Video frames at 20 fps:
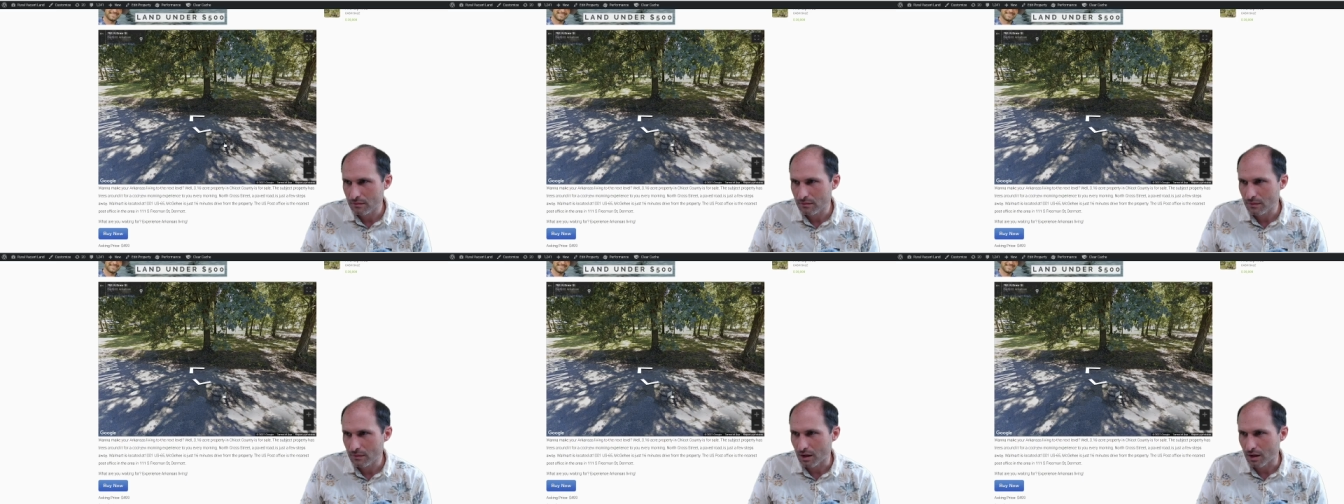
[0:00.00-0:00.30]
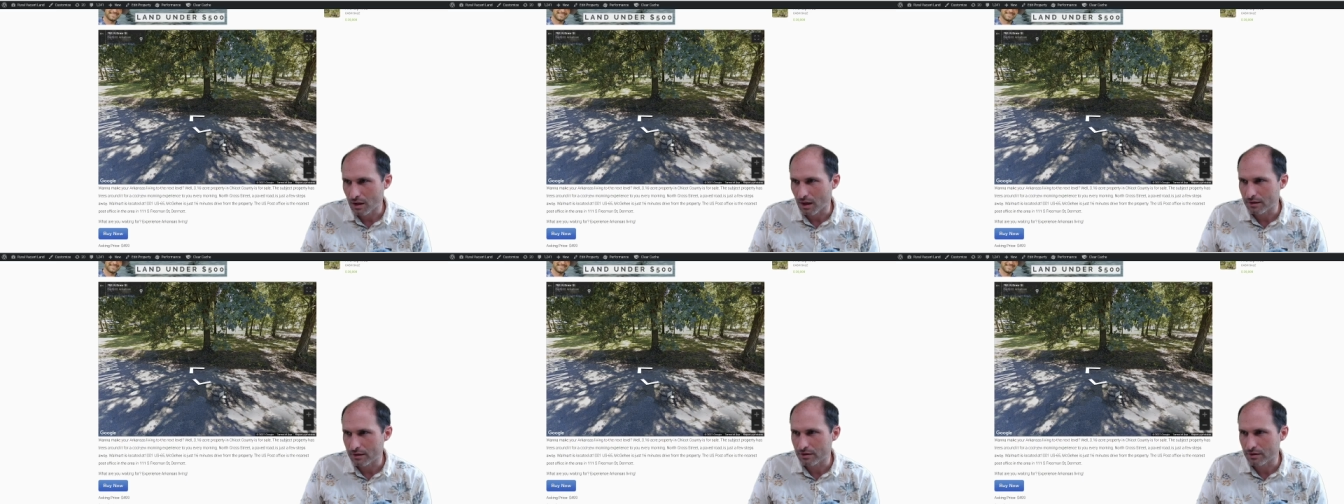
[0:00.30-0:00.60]

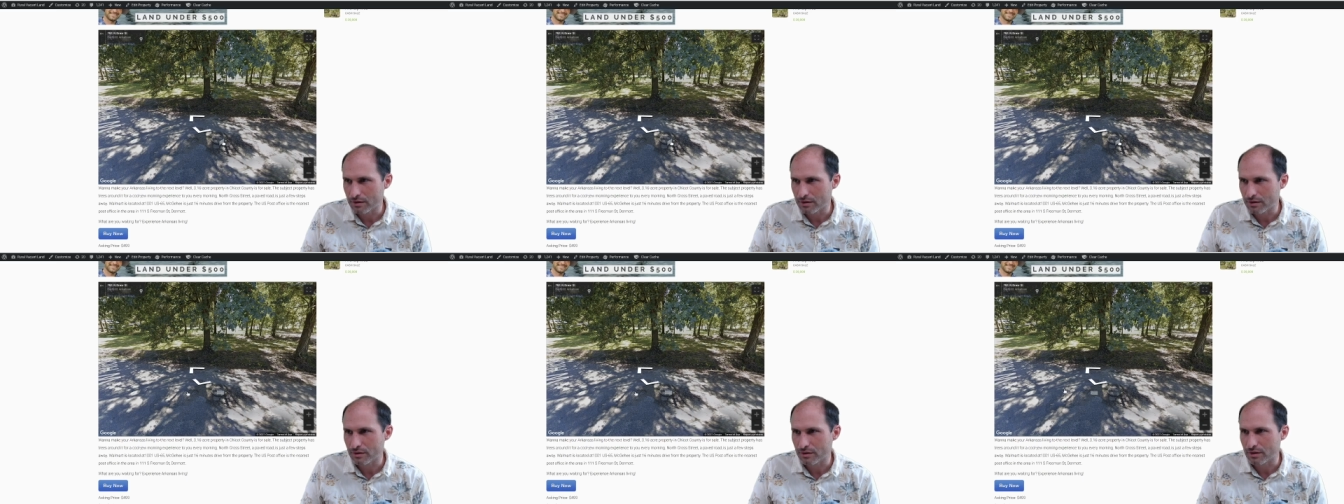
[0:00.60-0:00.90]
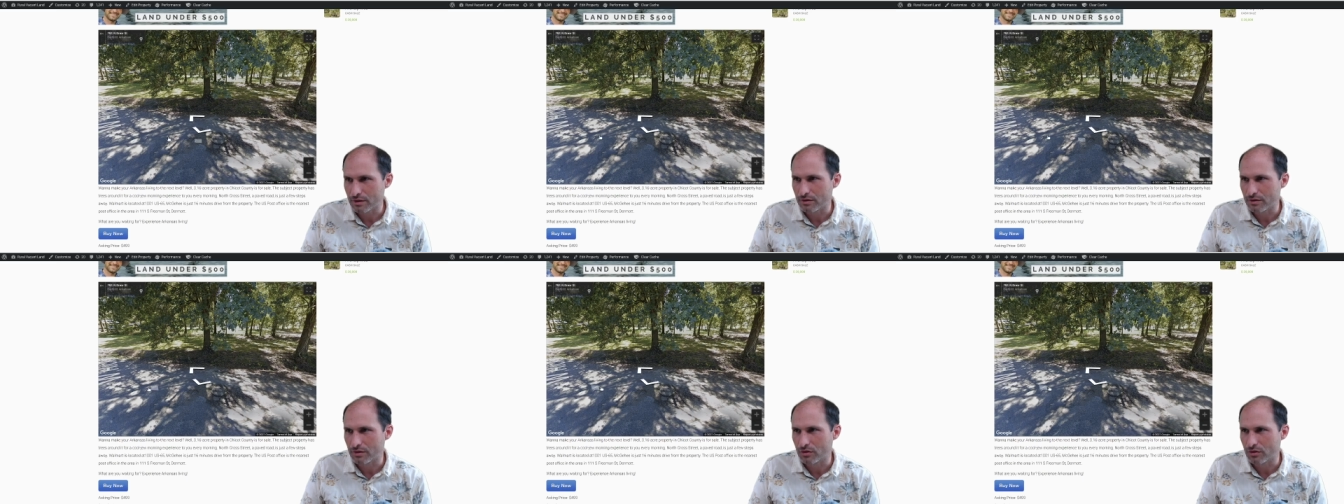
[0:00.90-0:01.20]
Yeah, there's
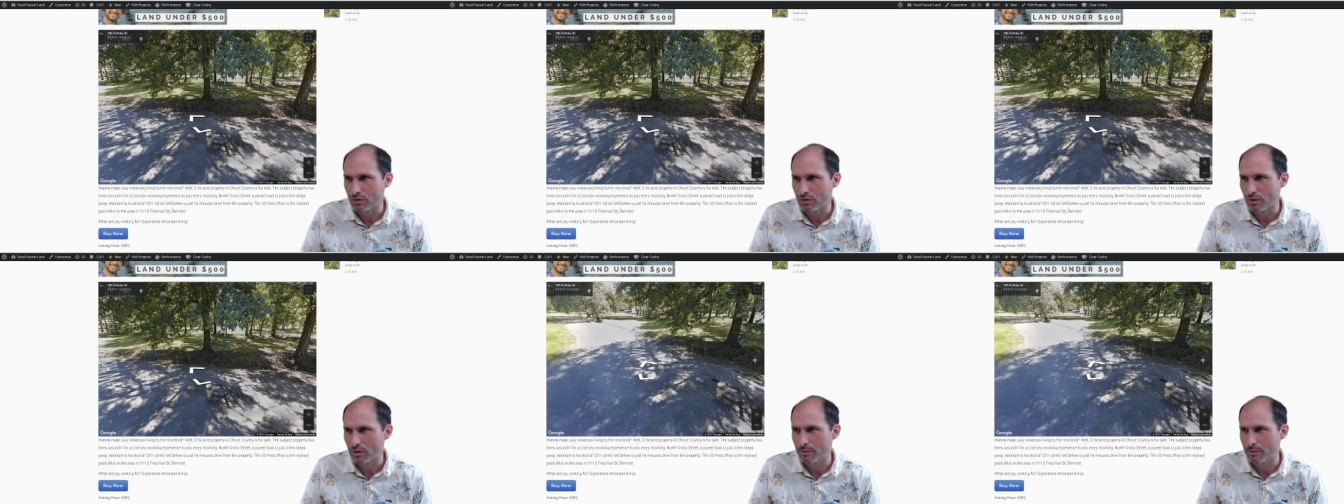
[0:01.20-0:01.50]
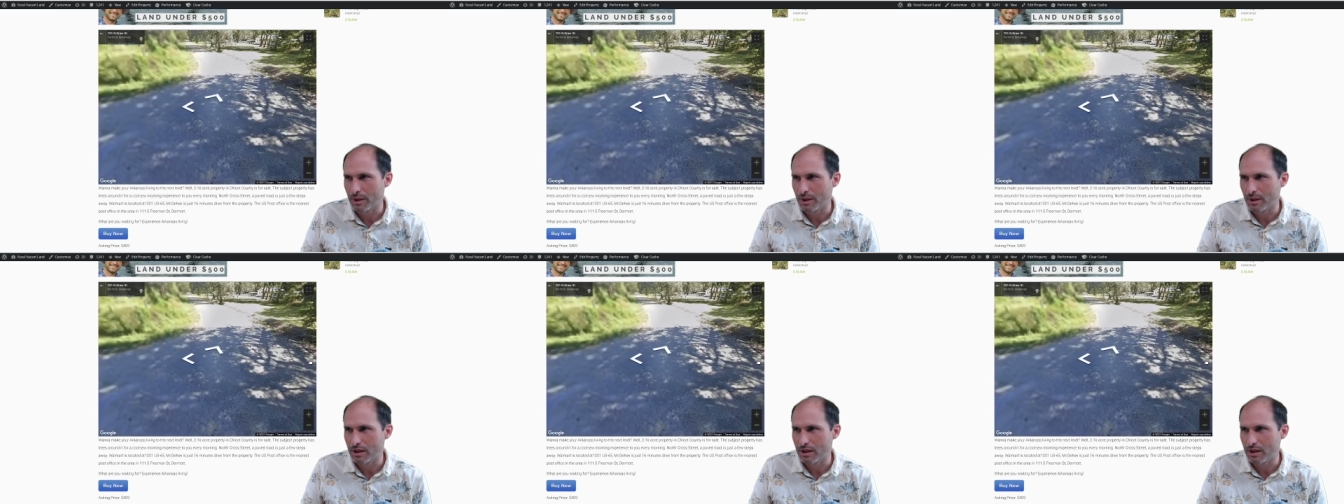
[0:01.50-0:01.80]
there's a sewer
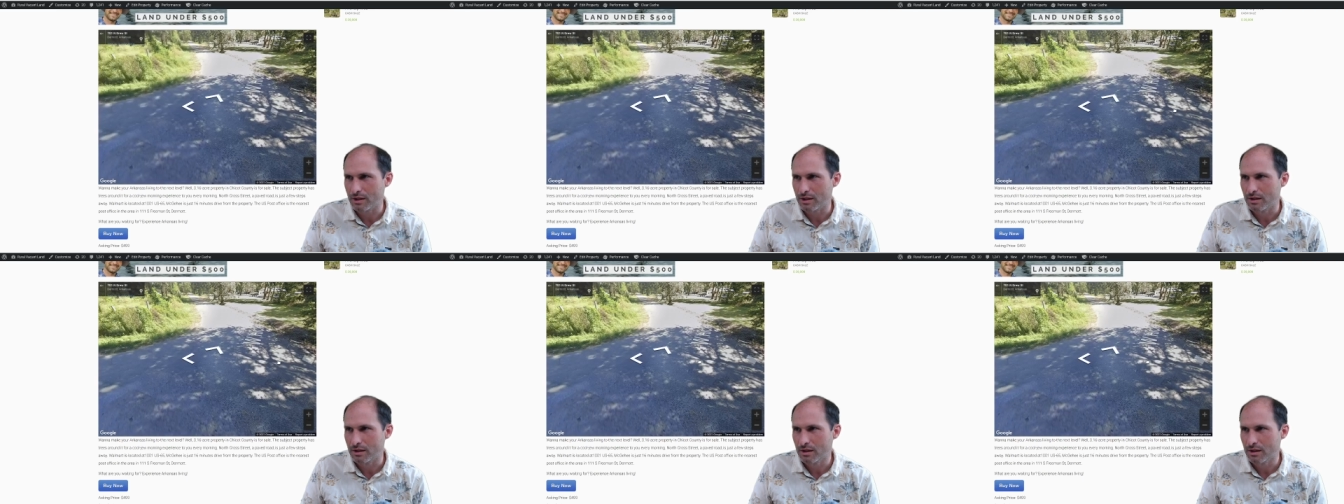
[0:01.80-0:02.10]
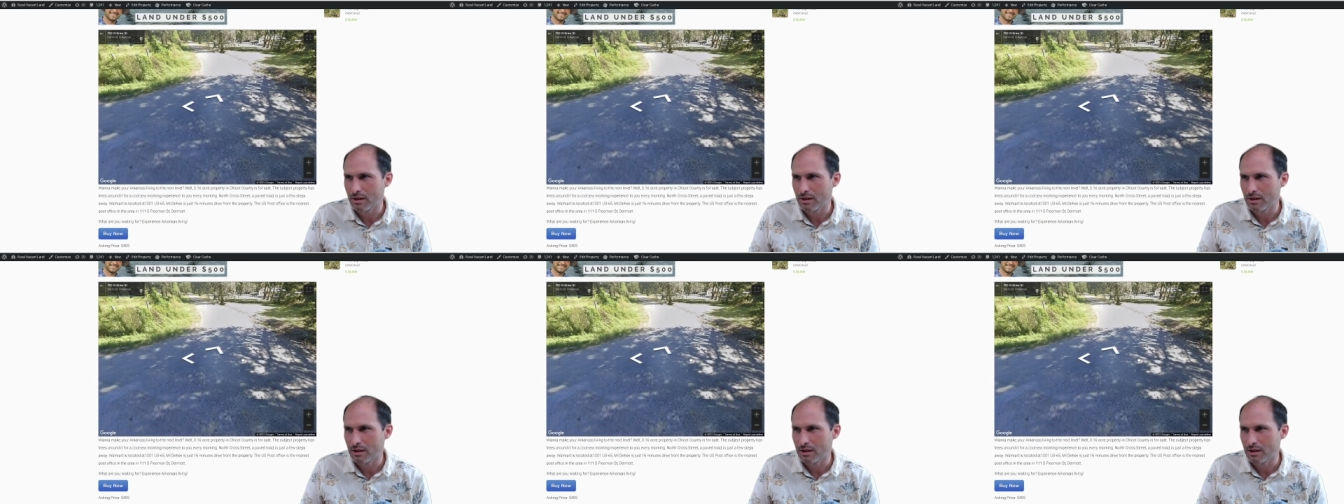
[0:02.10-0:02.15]
main.